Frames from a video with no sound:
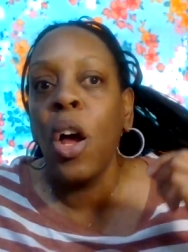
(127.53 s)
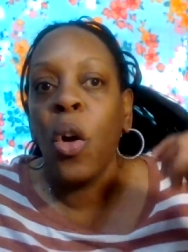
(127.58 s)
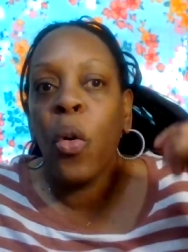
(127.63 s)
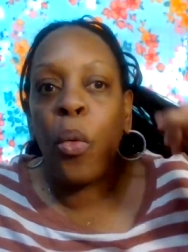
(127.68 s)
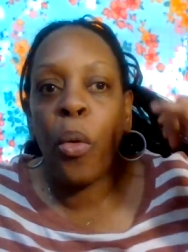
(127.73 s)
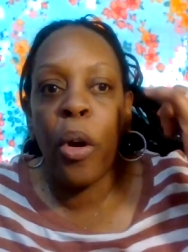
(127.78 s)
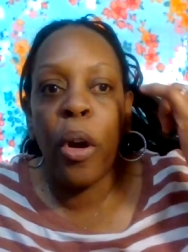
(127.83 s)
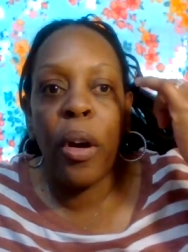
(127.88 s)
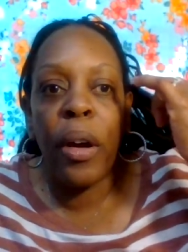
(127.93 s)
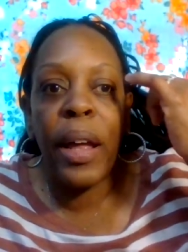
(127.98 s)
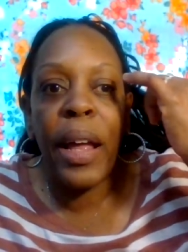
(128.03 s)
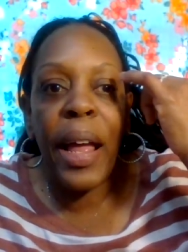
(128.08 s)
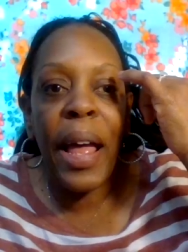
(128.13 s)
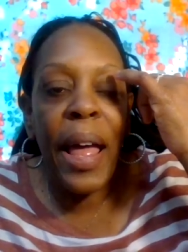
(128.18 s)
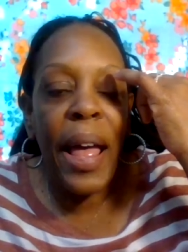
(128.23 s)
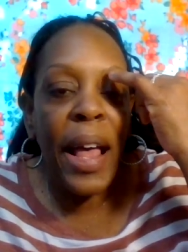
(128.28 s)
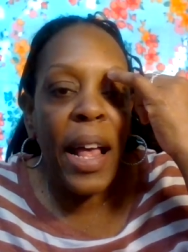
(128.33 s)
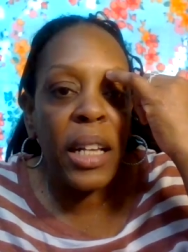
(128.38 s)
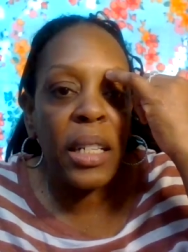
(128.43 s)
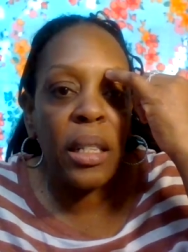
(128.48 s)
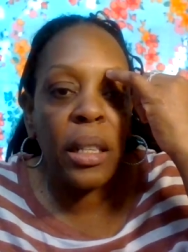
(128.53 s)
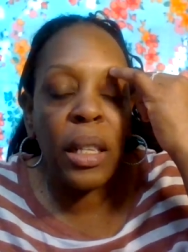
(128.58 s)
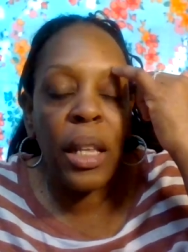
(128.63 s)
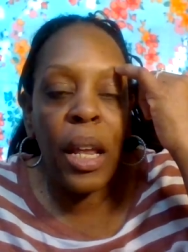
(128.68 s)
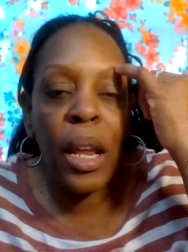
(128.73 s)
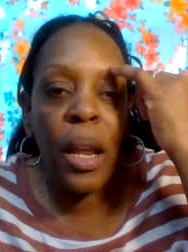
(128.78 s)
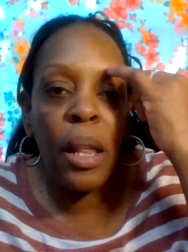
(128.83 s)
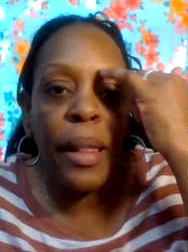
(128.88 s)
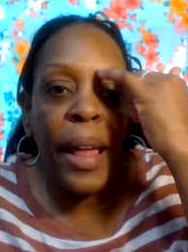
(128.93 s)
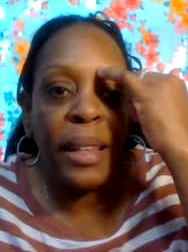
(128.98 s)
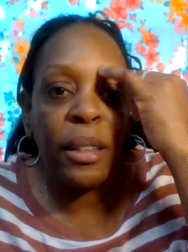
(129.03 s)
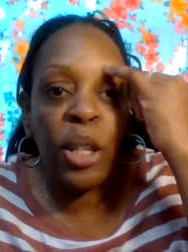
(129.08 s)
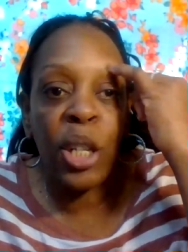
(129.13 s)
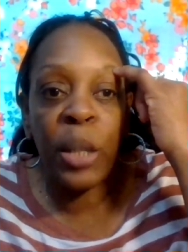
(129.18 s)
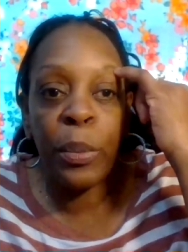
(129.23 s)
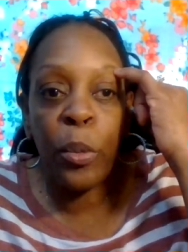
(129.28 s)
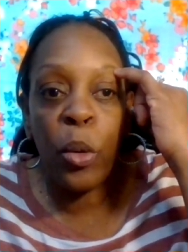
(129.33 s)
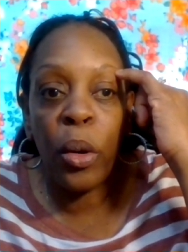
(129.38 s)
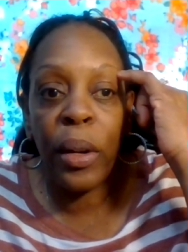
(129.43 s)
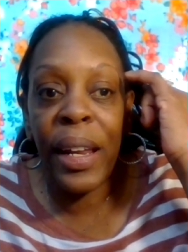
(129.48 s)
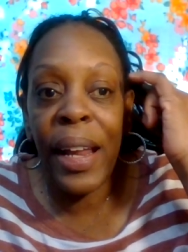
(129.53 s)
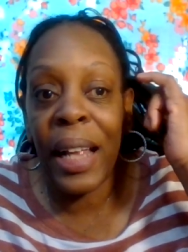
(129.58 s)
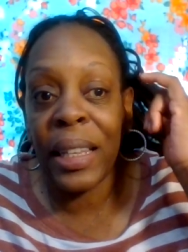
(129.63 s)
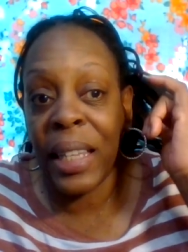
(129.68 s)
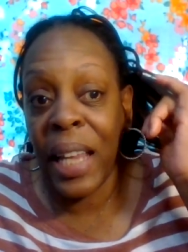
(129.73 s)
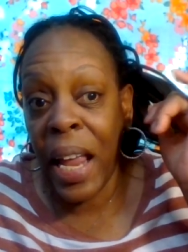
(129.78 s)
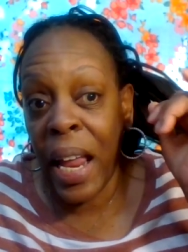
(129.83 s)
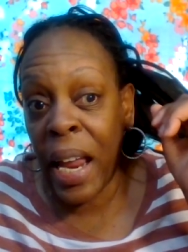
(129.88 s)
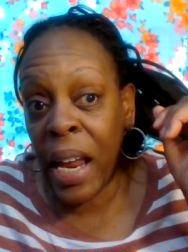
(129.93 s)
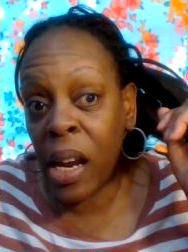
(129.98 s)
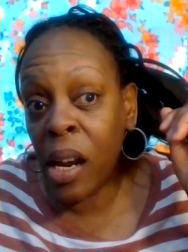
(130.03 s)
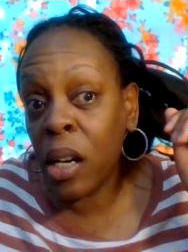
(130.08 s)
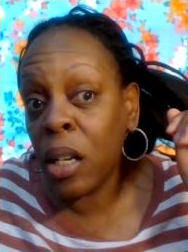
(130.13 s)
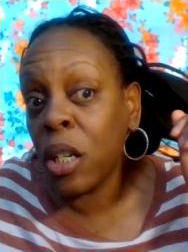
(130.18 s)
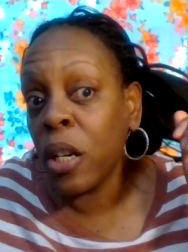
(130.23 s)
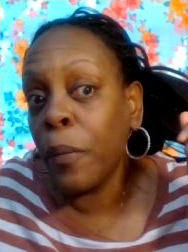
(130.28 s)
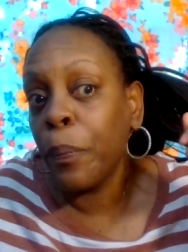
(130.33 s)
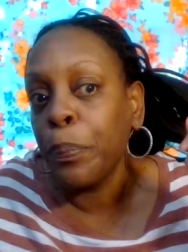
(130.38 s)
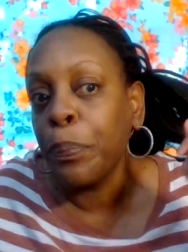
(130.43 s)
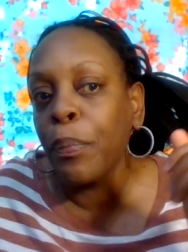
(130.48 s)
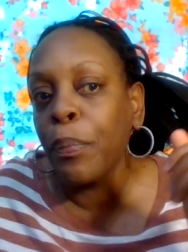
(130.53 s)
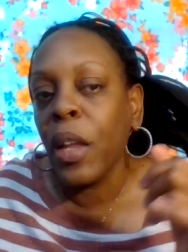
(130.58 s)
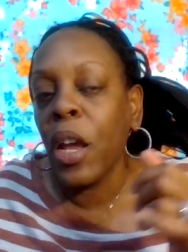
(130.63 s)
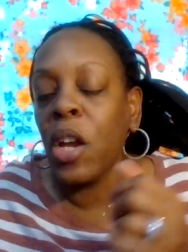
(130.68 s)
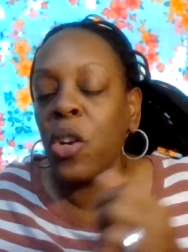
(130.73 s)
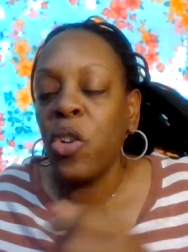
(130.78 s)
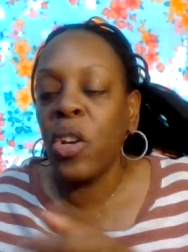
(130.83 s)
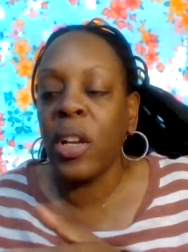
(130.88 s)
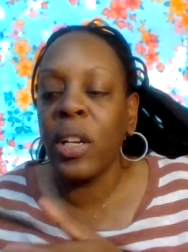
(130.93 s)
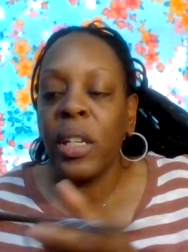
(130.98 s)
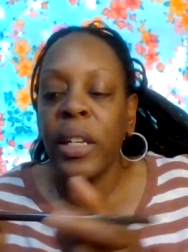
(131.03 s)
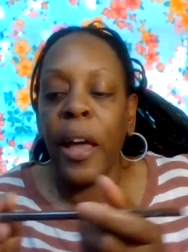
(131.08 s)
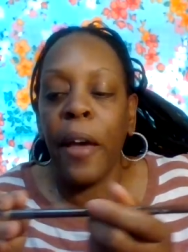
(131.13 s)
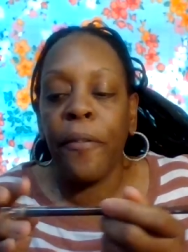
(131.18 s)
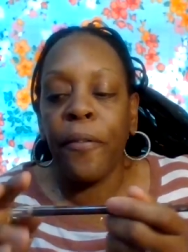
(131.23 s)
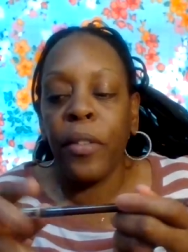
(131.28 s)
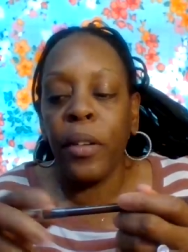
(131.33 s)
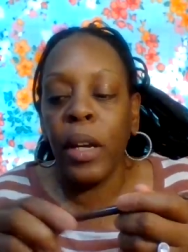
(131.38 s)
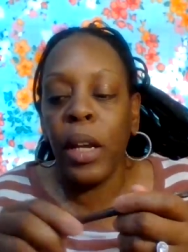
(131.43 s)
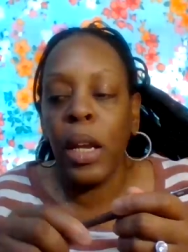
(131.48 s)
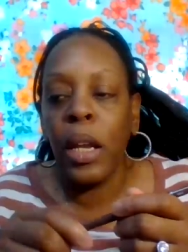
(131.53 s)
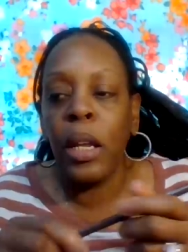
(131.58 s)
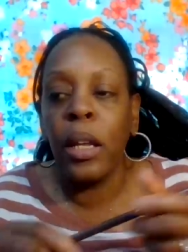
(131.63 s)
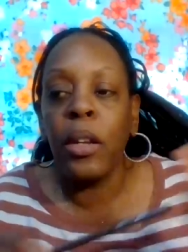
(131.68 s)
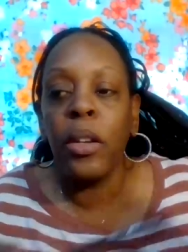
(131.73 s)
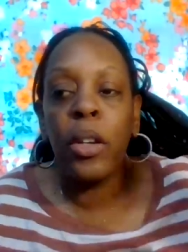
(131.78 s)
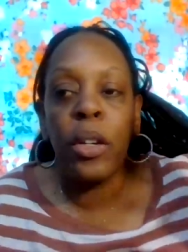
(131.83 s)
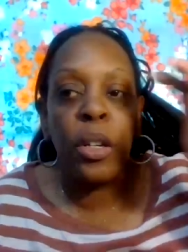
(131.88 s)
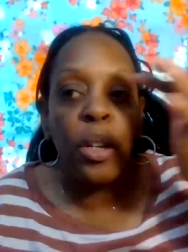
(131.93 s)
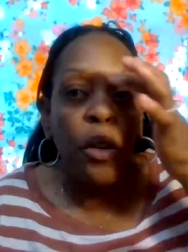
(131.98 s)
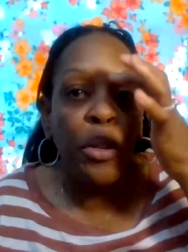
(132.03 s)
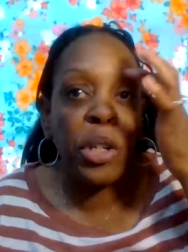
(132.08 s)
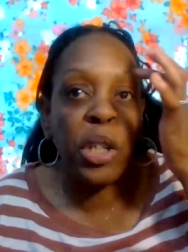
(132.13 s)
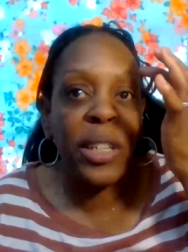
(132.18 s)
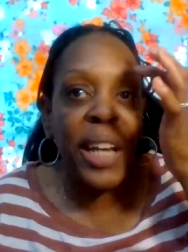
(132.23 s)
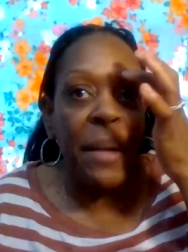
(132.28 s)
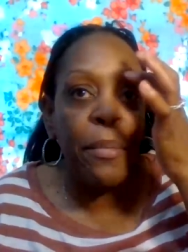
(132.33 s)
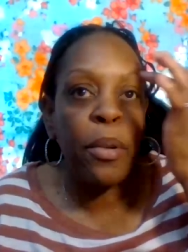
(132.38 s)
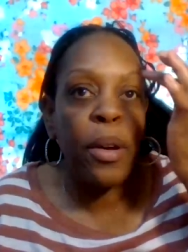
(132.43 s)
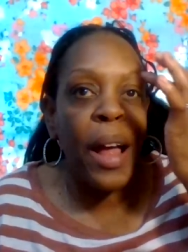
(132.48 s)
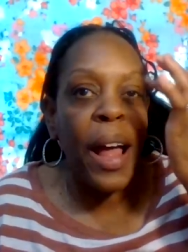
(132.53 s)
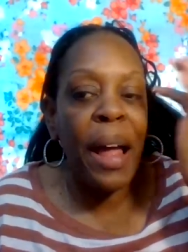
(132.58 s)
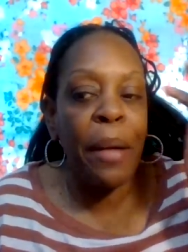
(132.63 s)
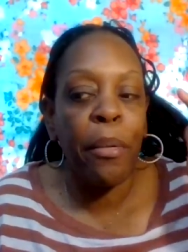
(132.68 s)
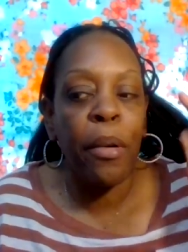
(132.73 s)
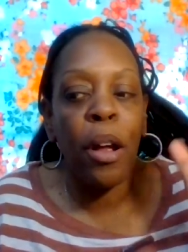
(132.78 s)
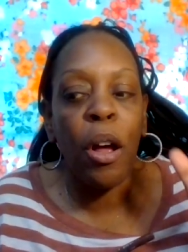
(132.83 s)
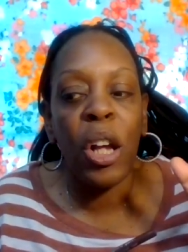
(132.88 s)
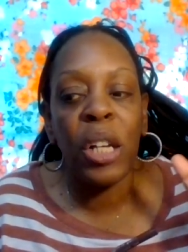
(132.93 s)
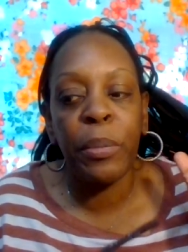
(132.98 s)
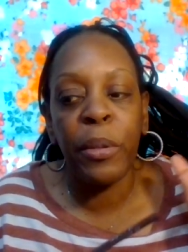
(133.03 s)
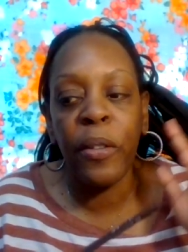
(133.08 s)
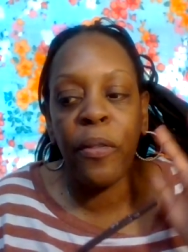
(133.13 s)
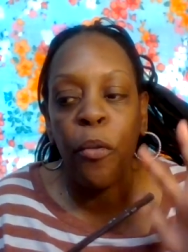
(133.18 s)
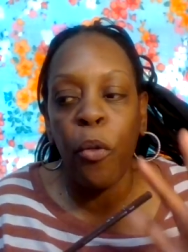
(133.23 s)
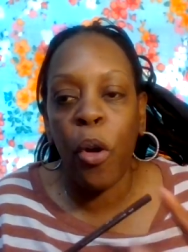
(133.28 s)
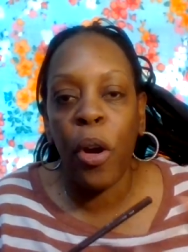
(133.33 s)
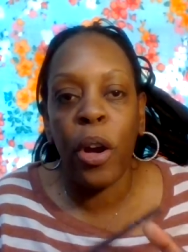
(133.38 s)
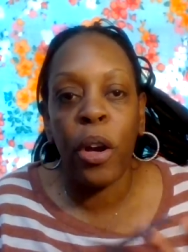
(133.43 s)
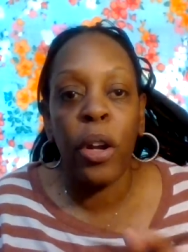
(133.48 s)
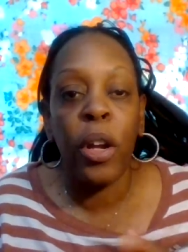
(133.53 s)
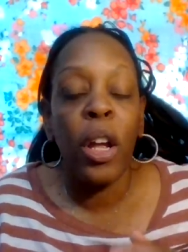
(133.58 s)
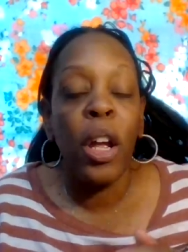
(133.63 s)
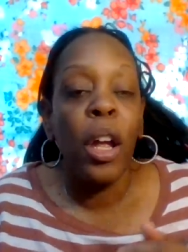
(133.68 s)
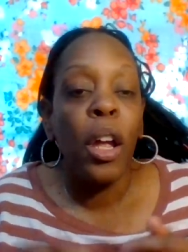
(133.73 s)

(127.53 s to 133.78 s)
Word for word: where it has the like the spoolie at the end and you can definitely you know shape your eyebrows before